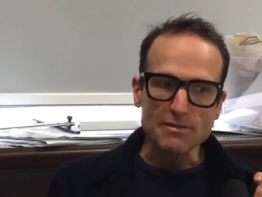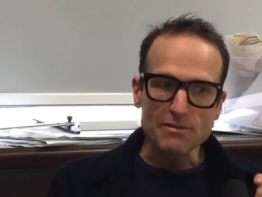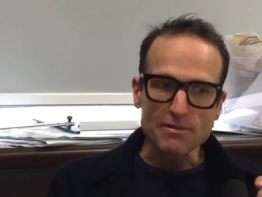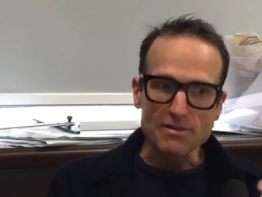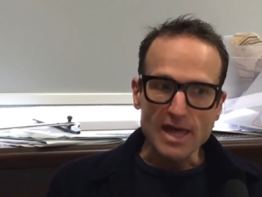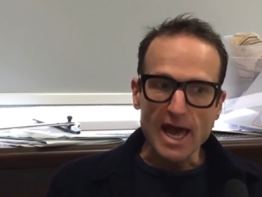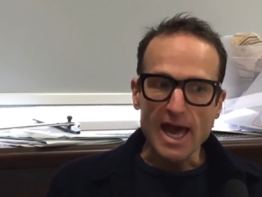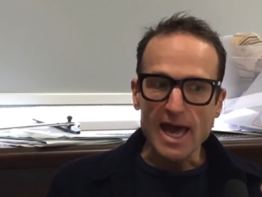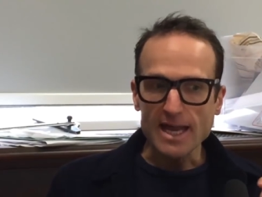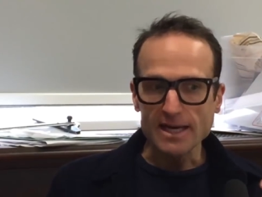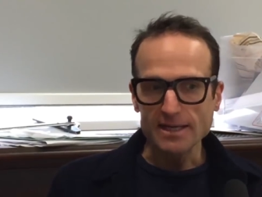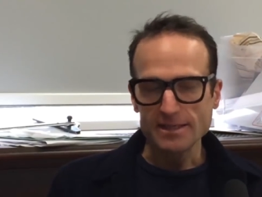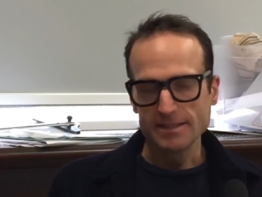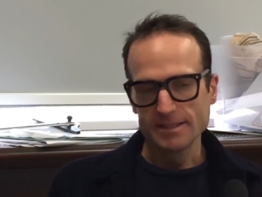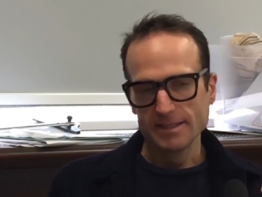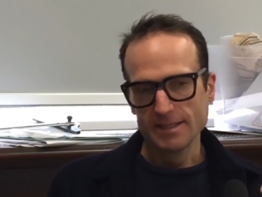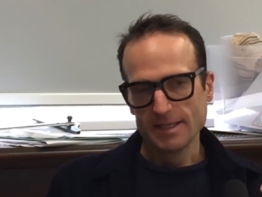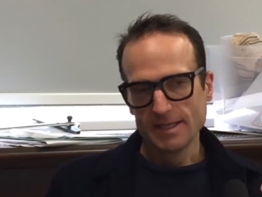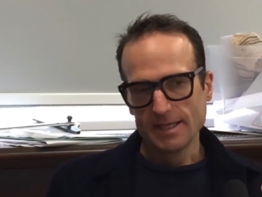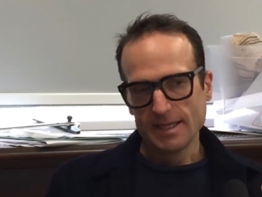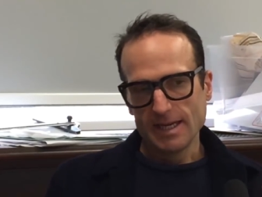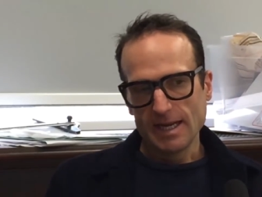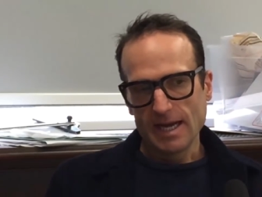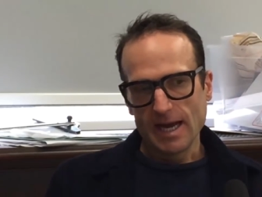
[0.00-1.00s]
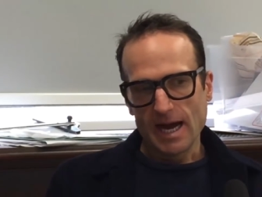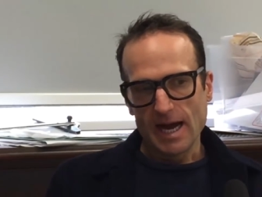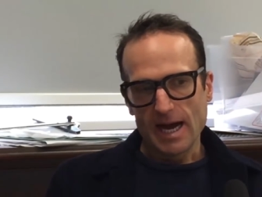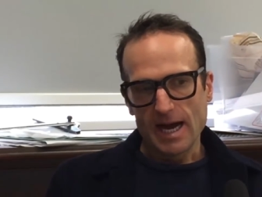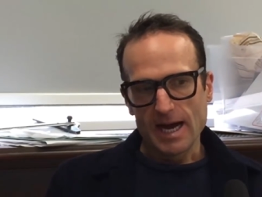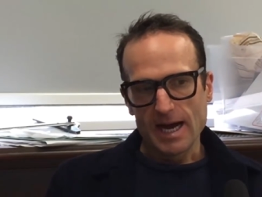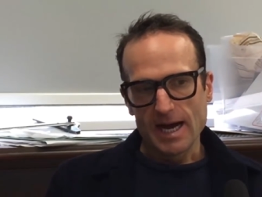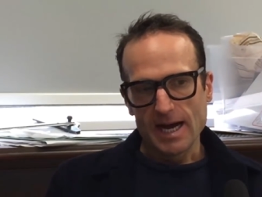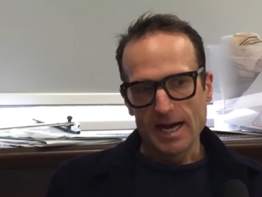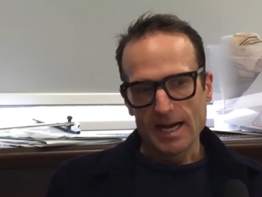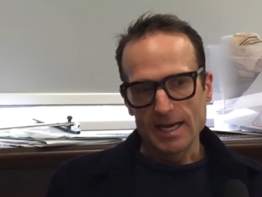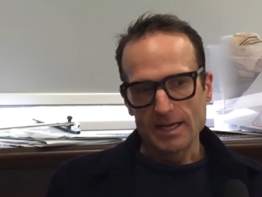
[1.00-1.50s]
Then
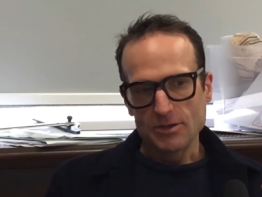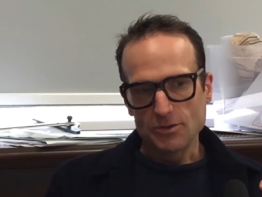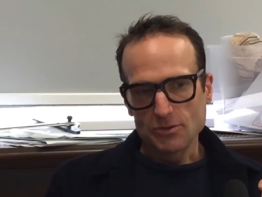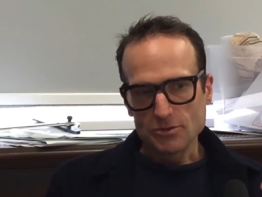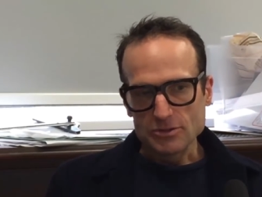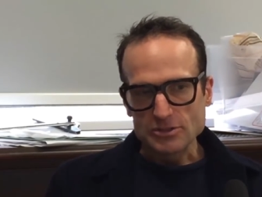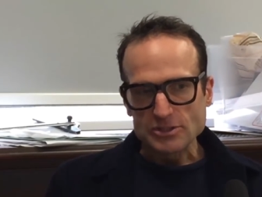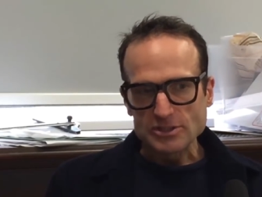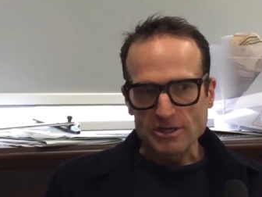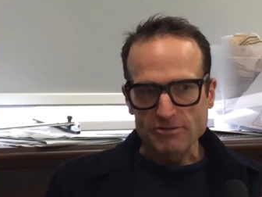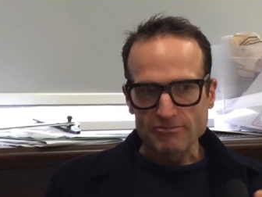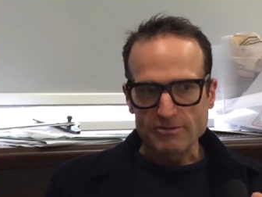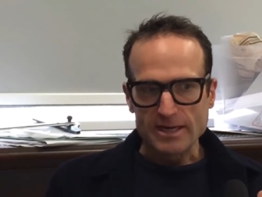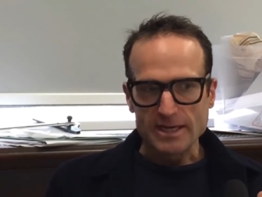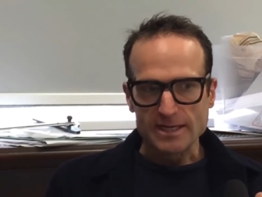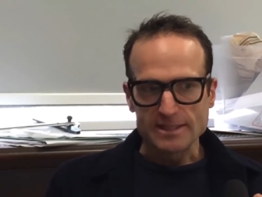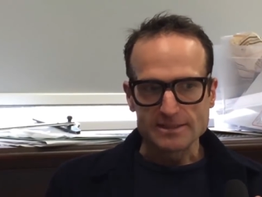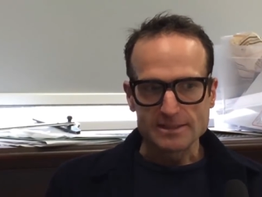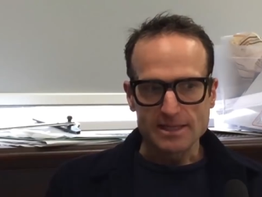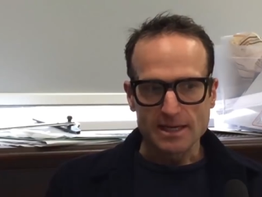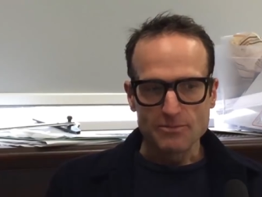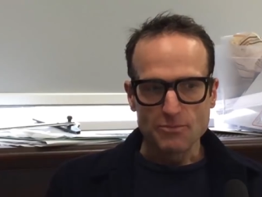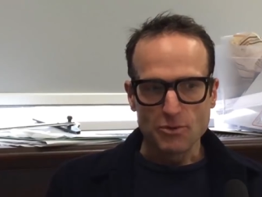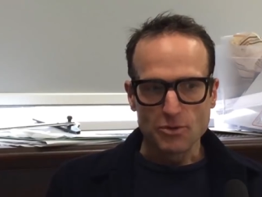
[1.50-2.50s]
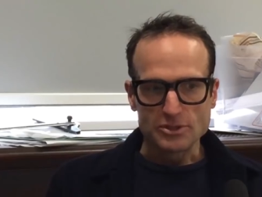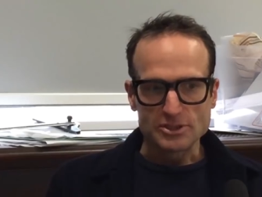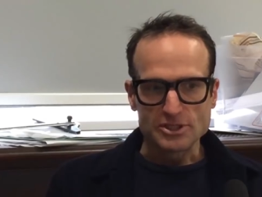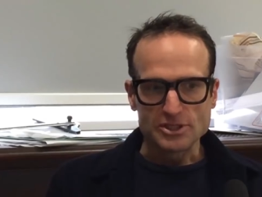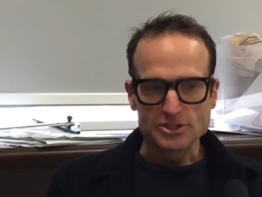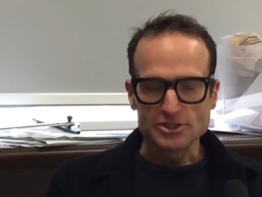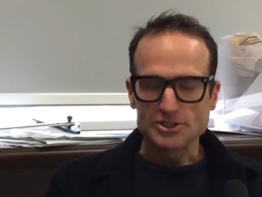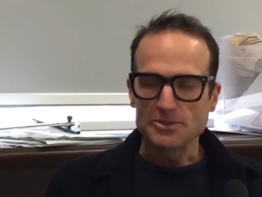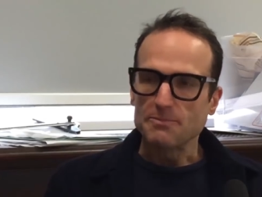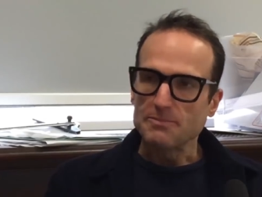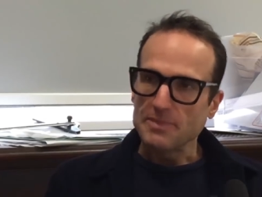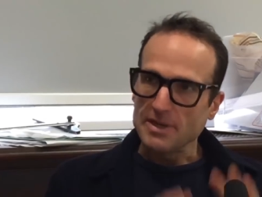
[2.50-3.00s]
I also realized I
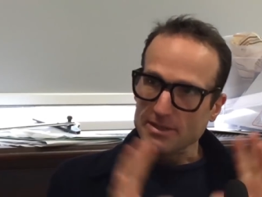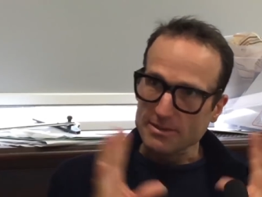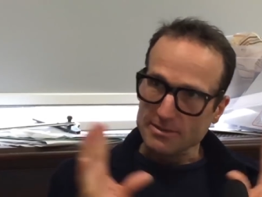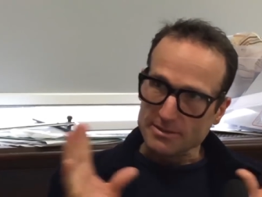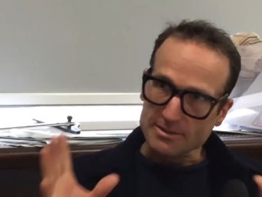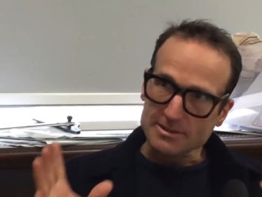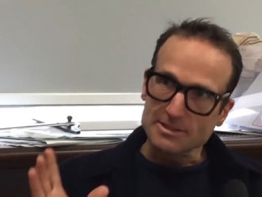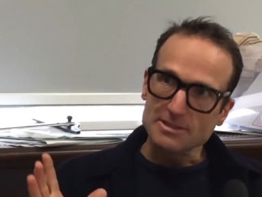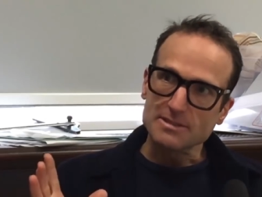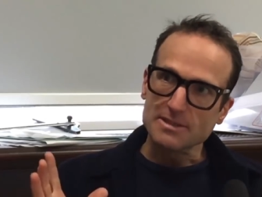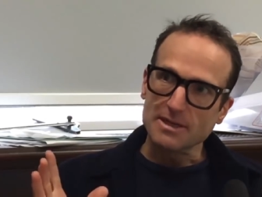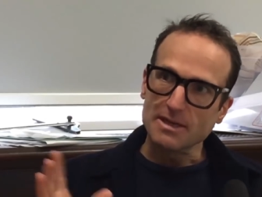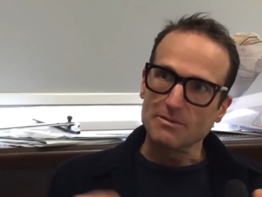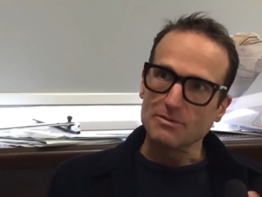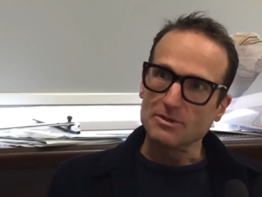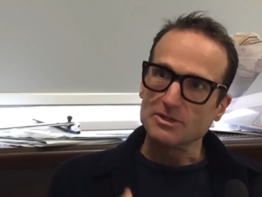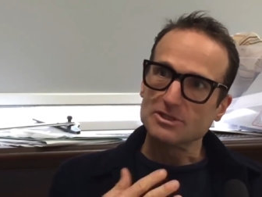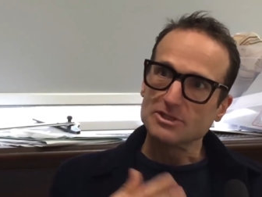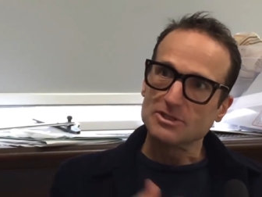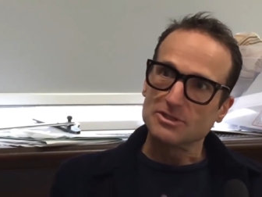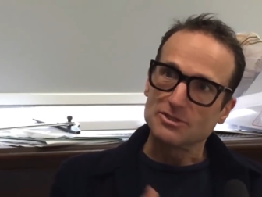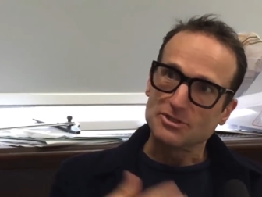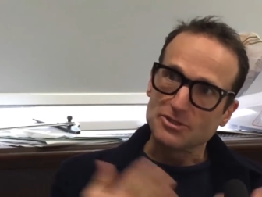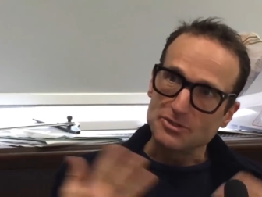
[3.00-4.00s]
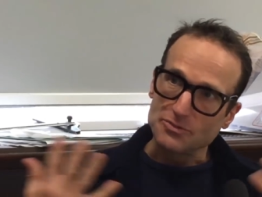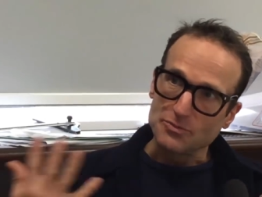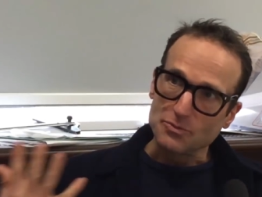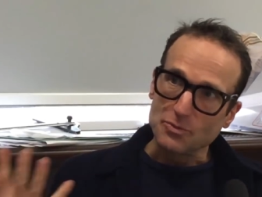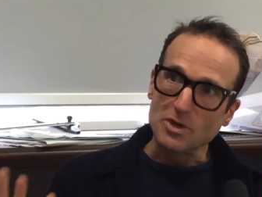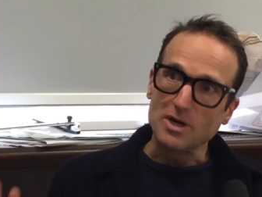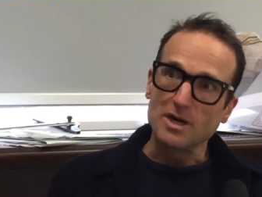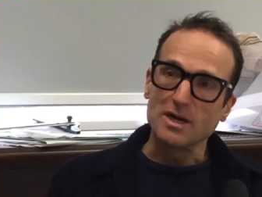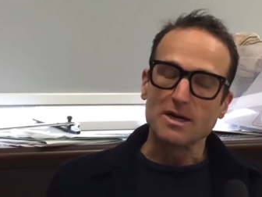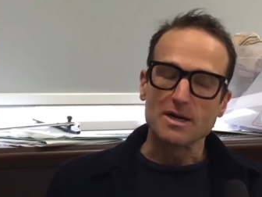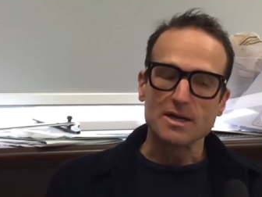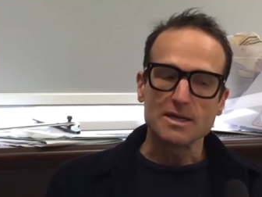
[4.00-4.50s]
wanted to build, you know, I wanted to do
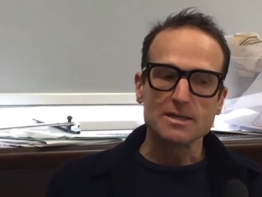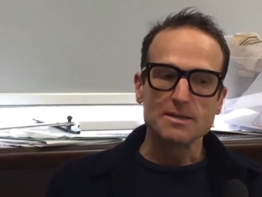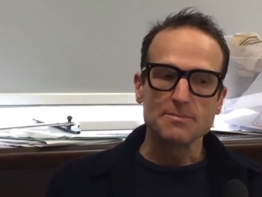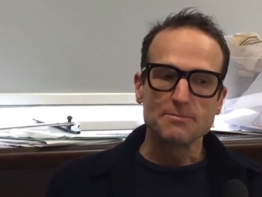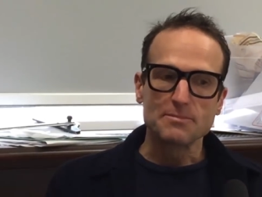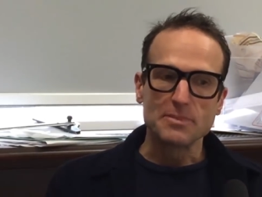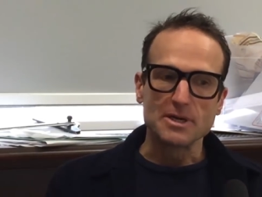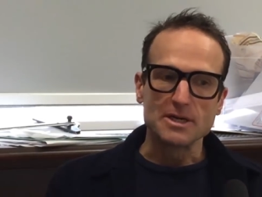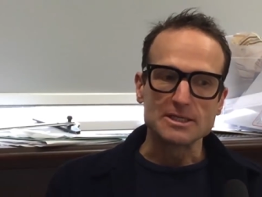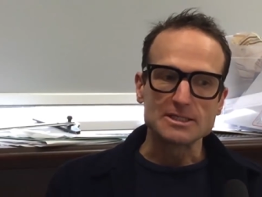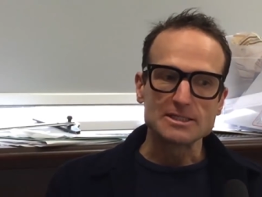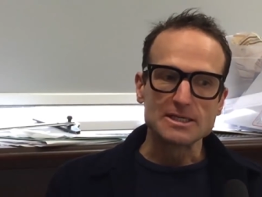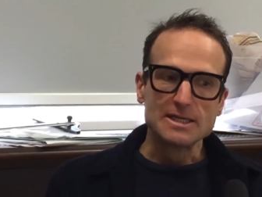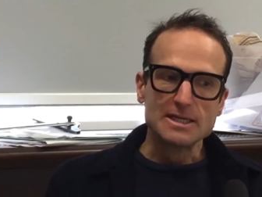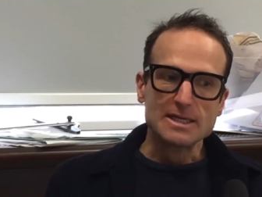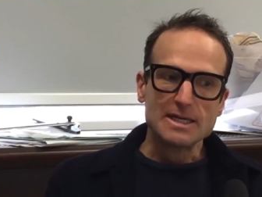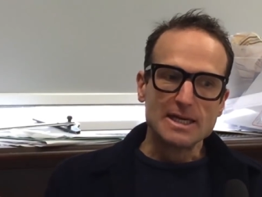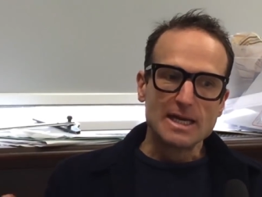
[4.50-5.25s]
work, but